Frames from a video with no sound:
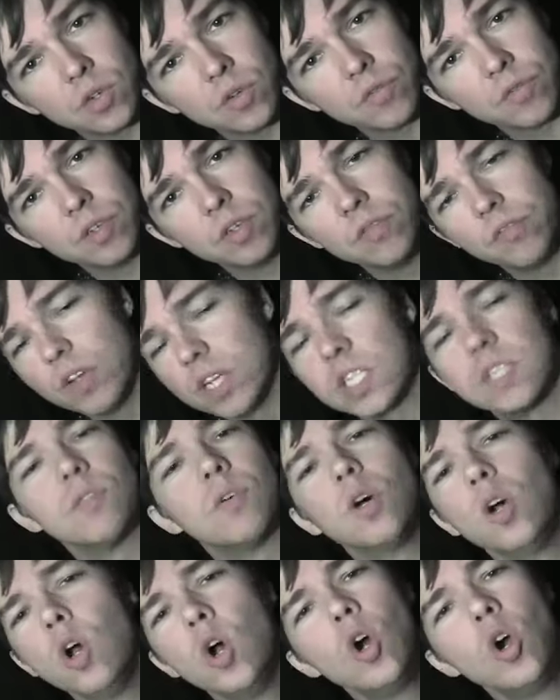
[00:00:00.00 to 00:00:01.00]
Film
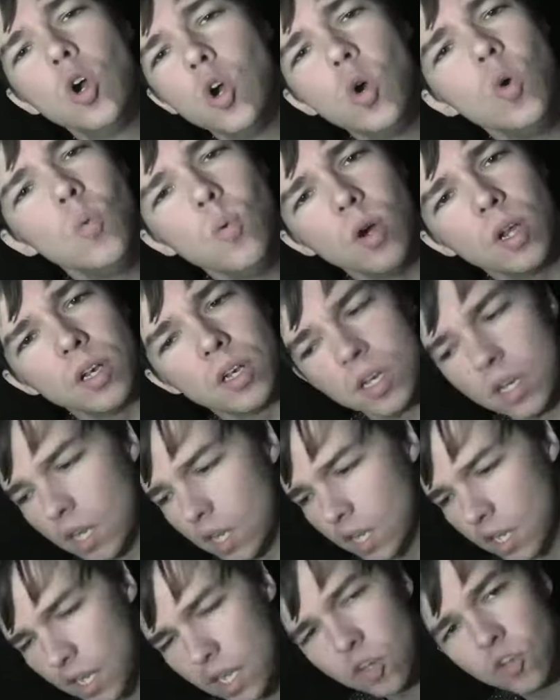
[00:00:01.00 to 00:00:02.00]
Festival. Who wouldn't?
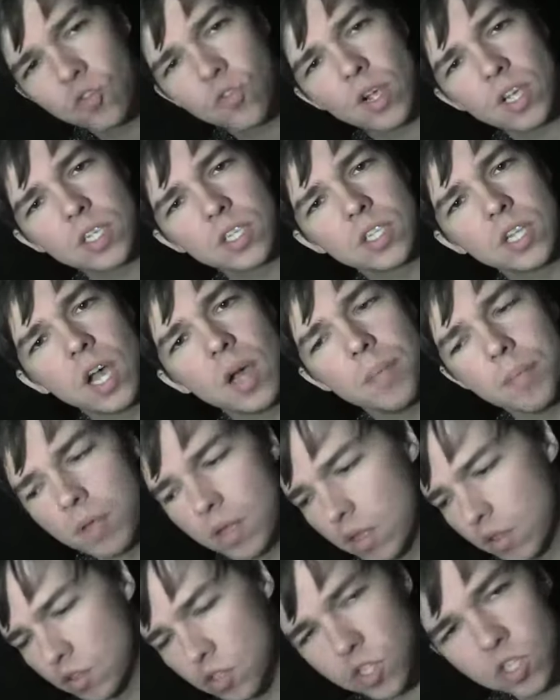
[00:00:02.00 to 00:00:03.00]
Get dressed up,
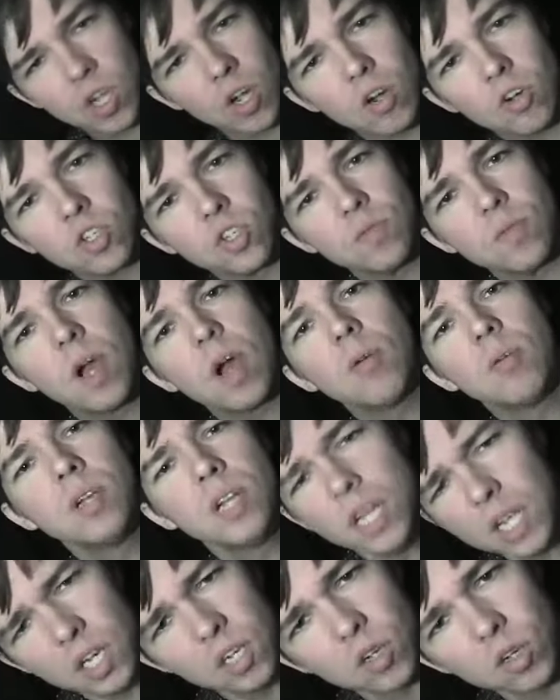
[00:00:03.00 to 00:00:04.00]
the stars are out,
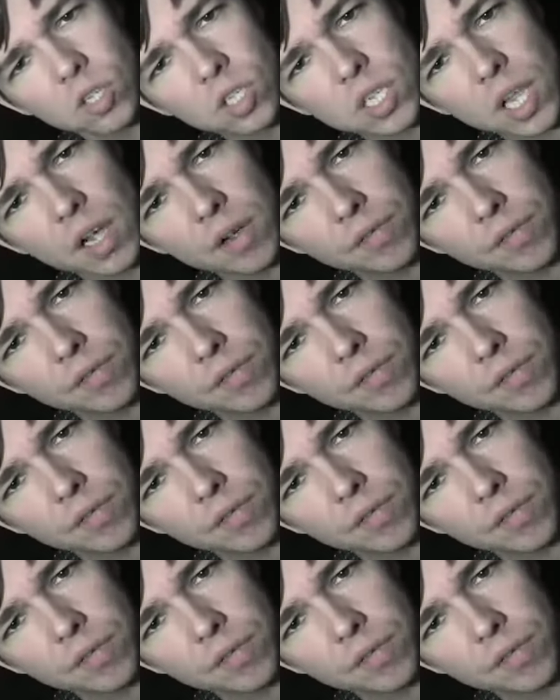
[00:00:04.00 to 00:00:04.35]
it looks like